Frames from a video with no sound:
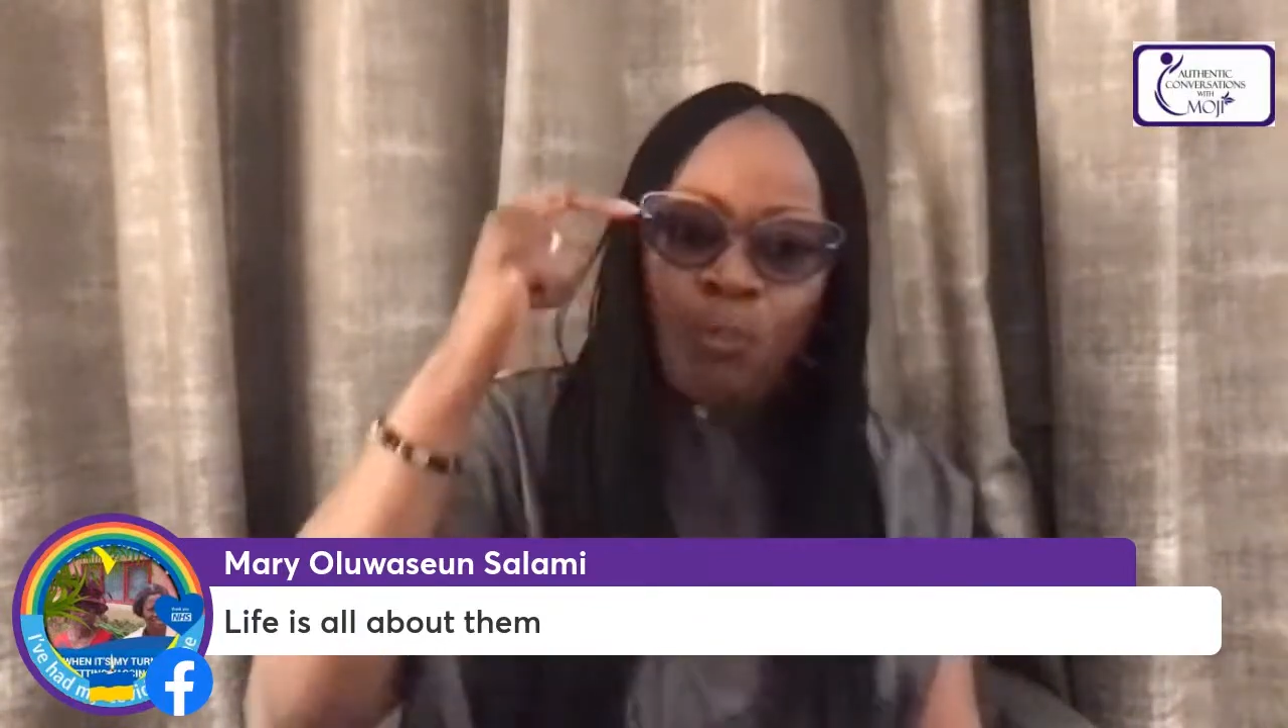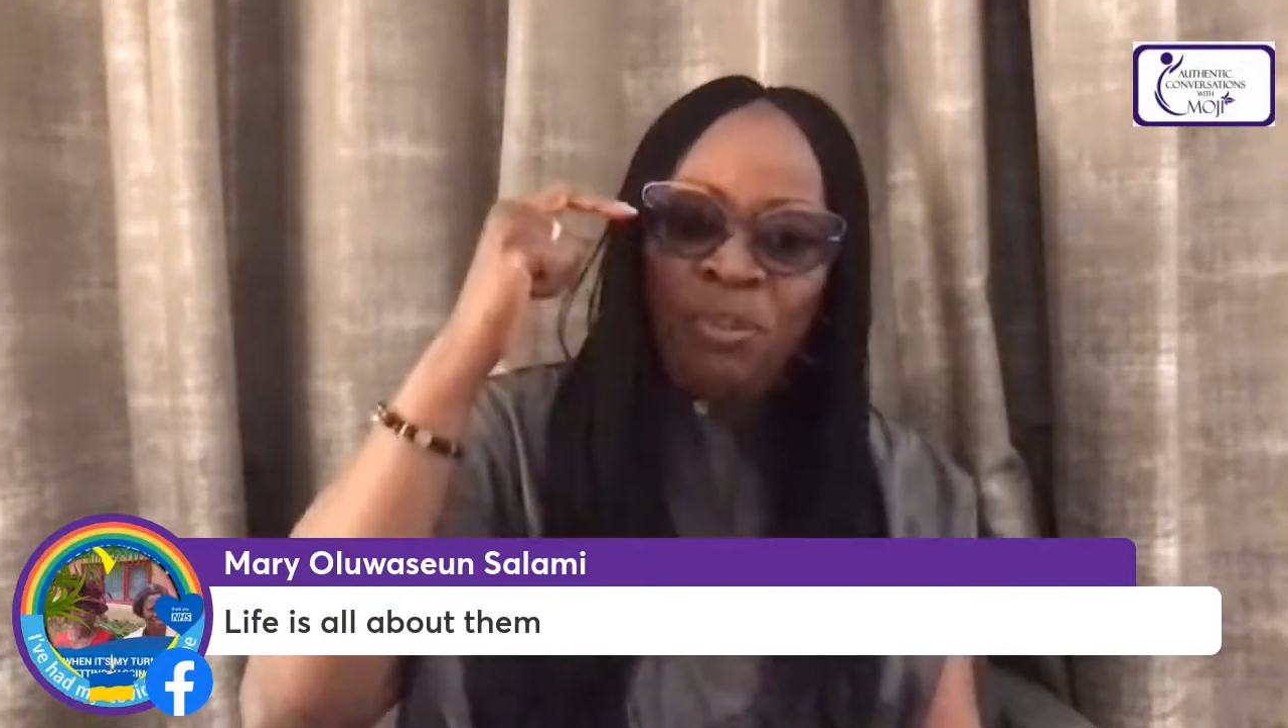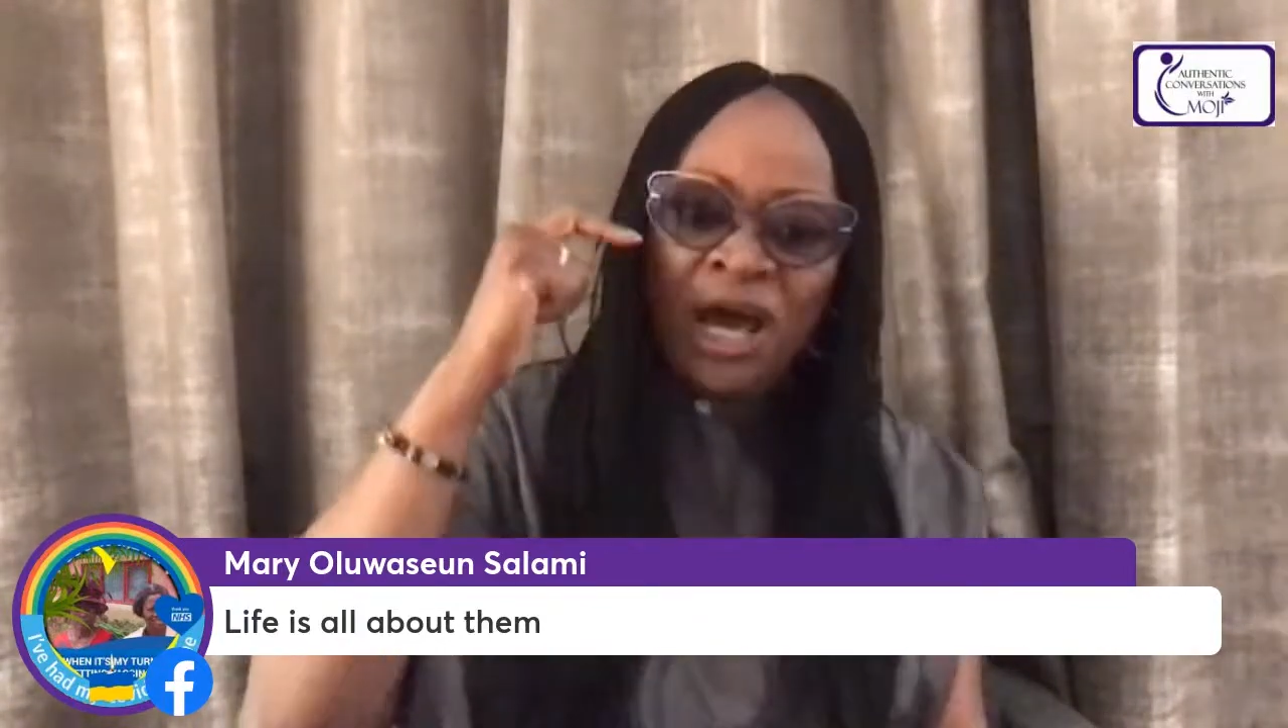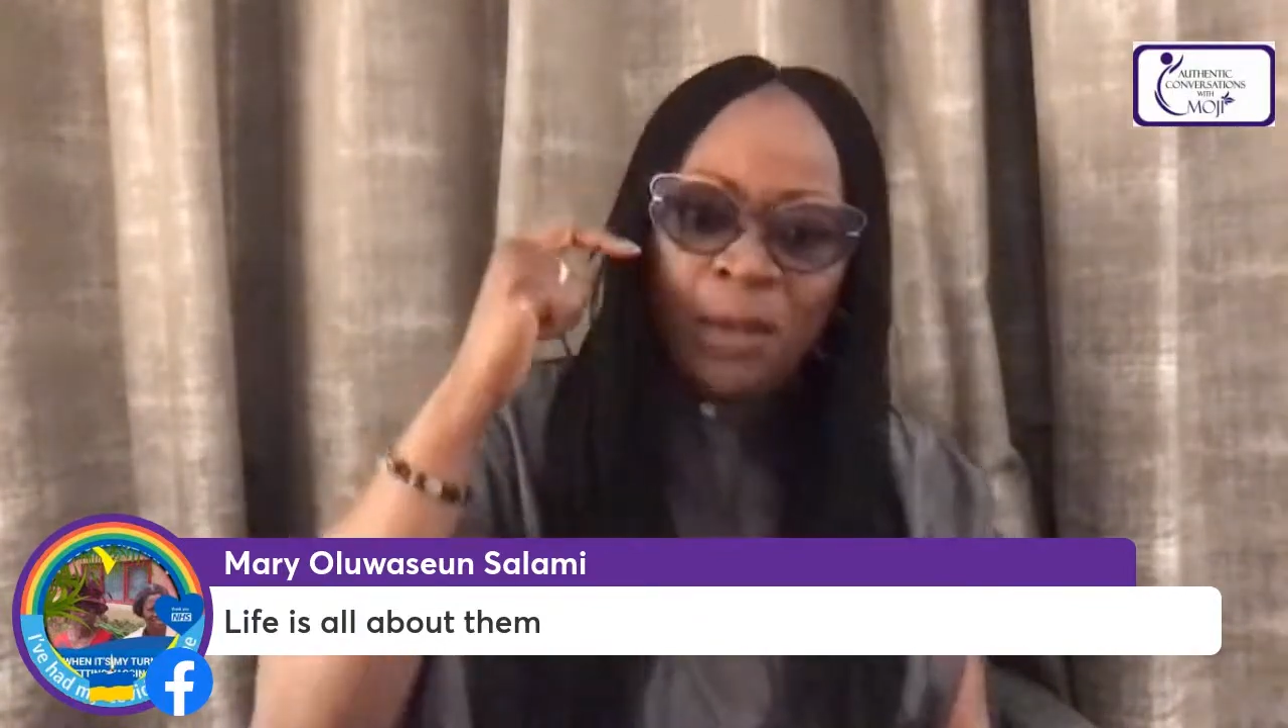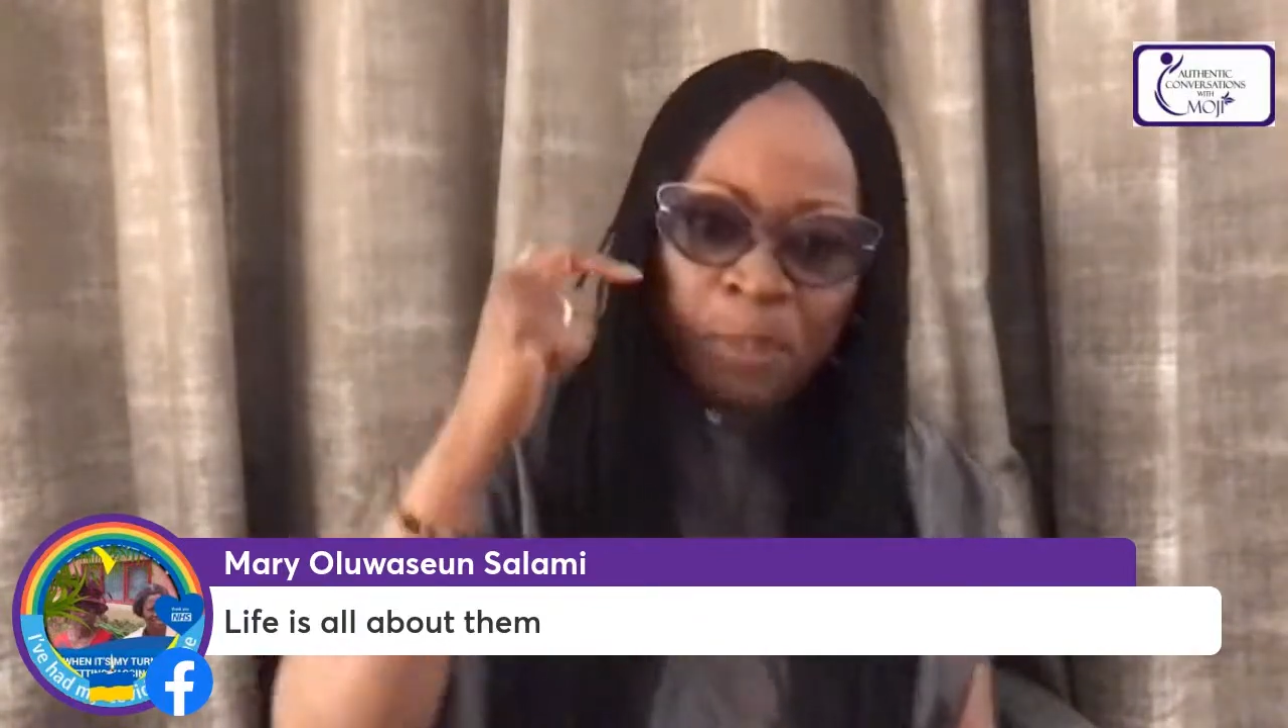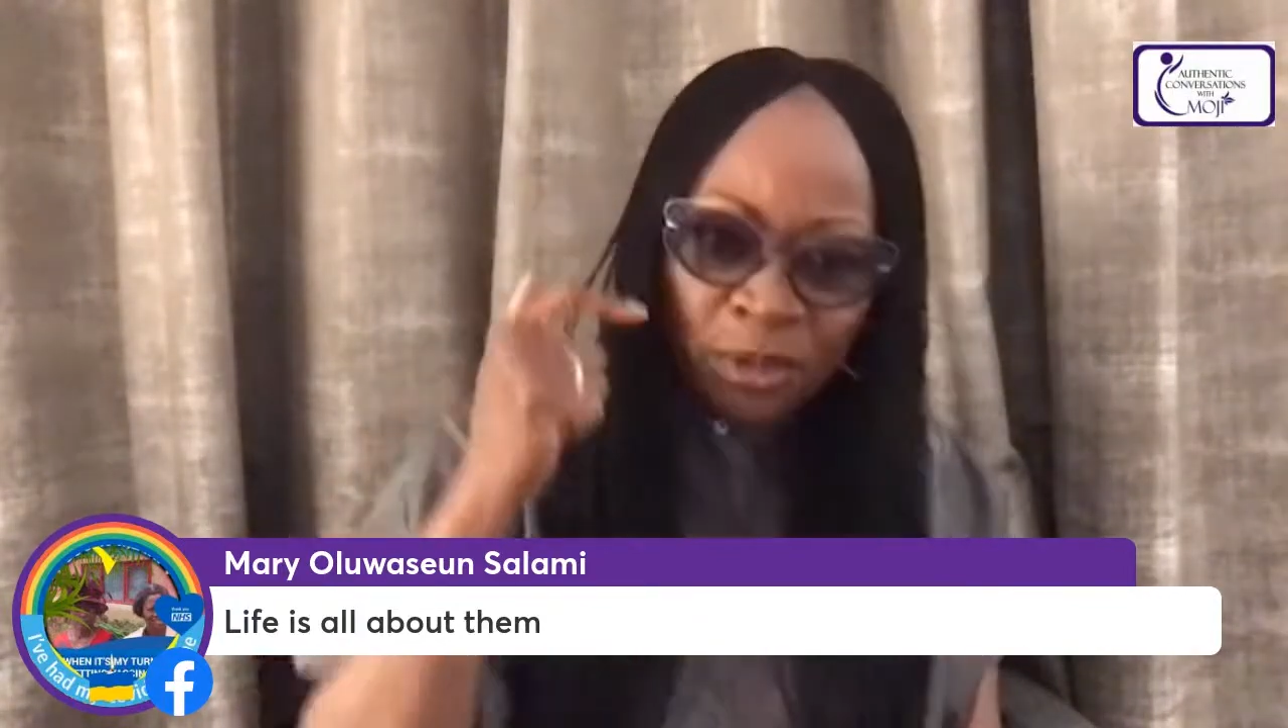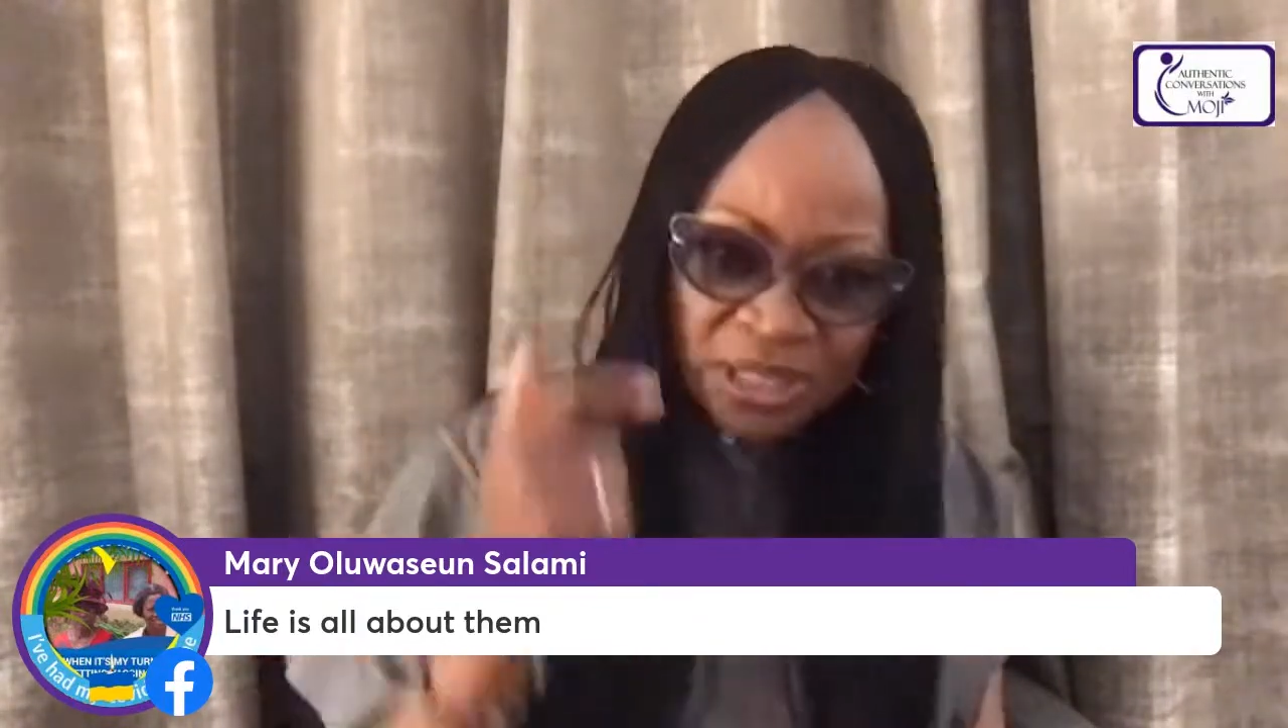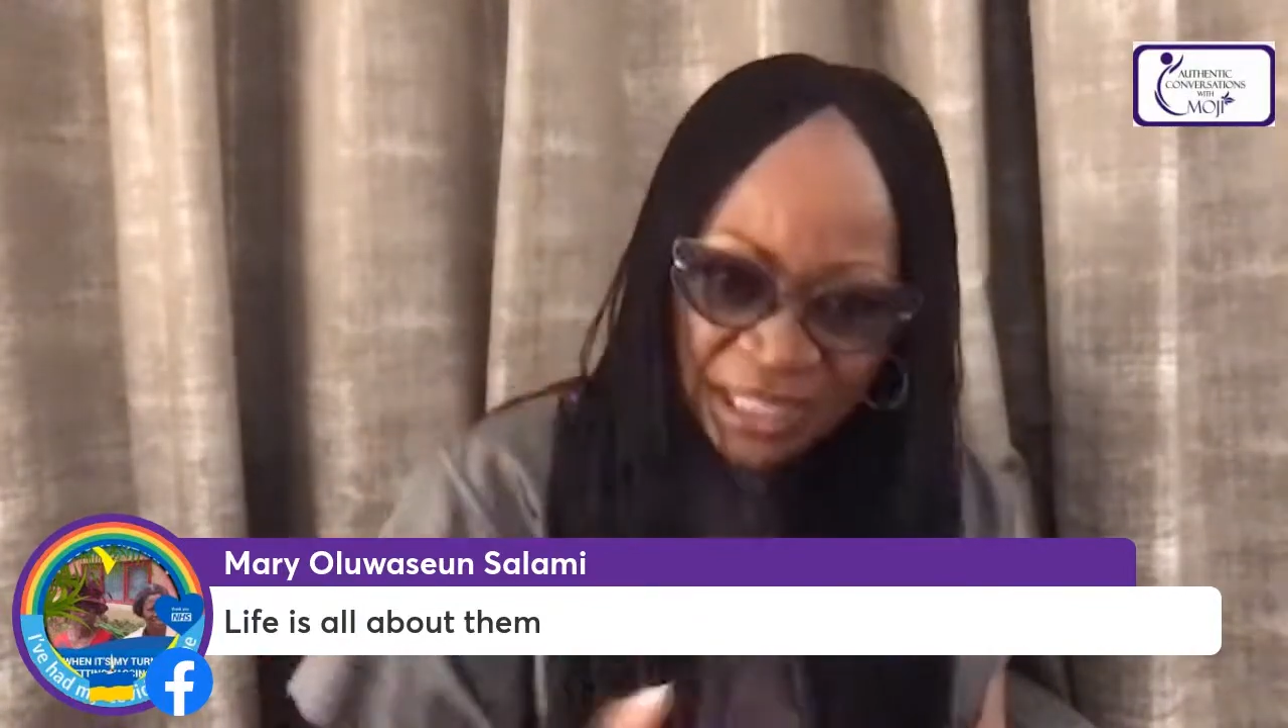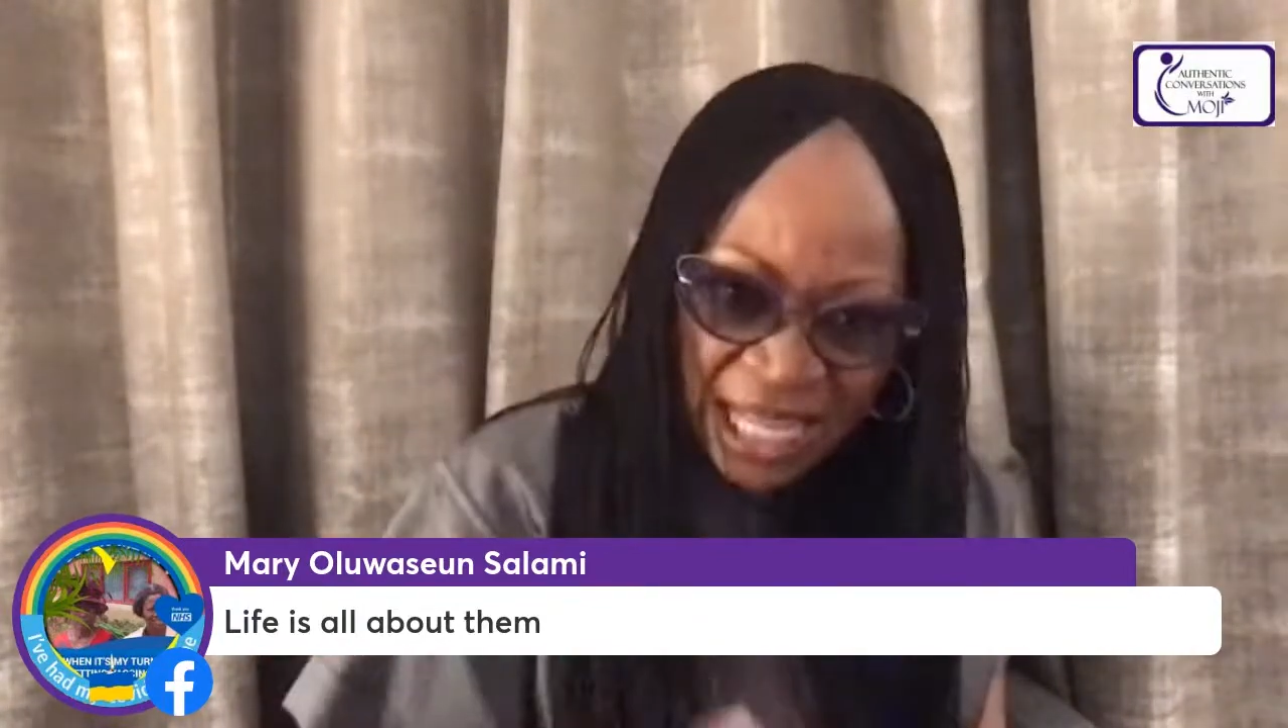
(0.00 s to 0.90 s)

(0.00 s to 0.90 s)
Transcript: purpose in